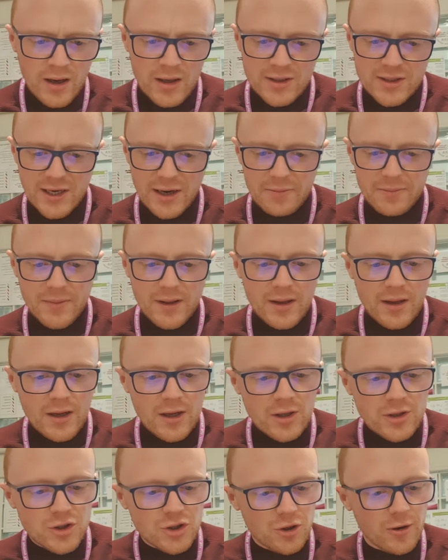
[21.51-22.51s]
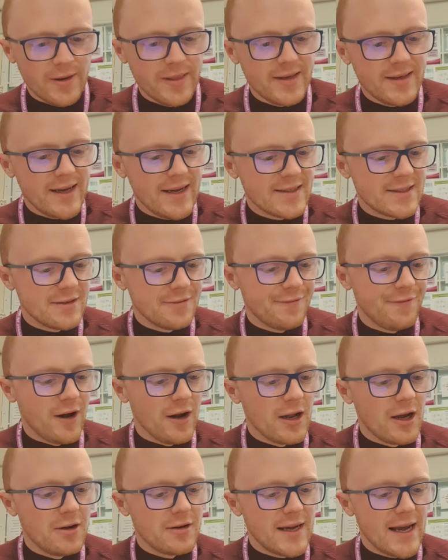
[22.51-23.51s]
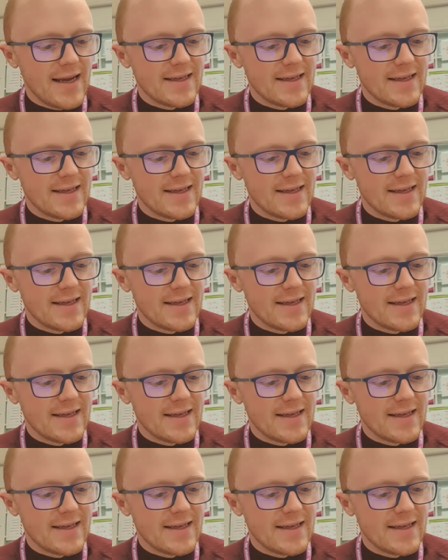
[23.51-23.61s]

So, during the days that followed,